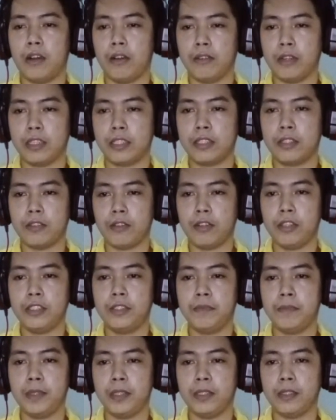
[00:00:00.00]
on a
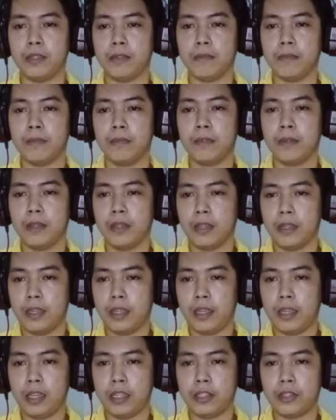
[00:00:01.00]
storage medium
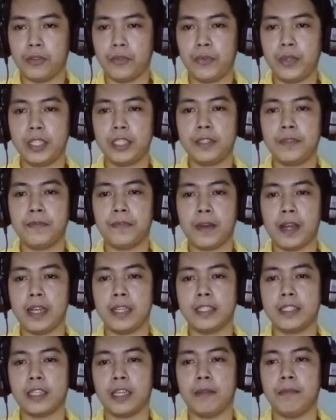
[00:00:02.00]
into which
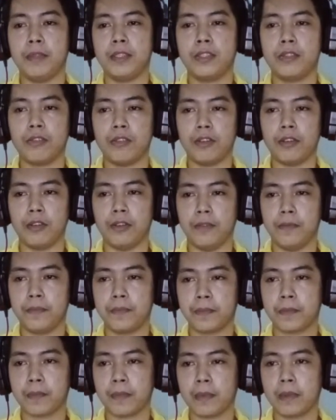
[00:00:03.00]
files can be stored.
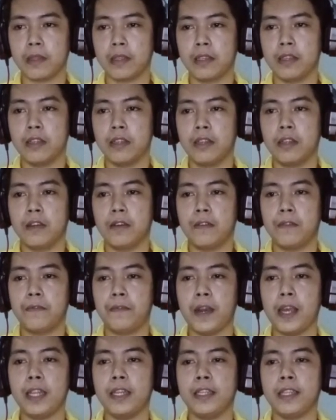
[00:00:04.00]

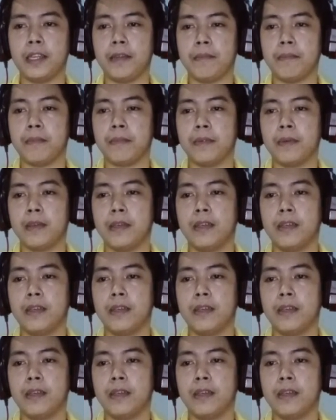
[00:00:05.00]
File name.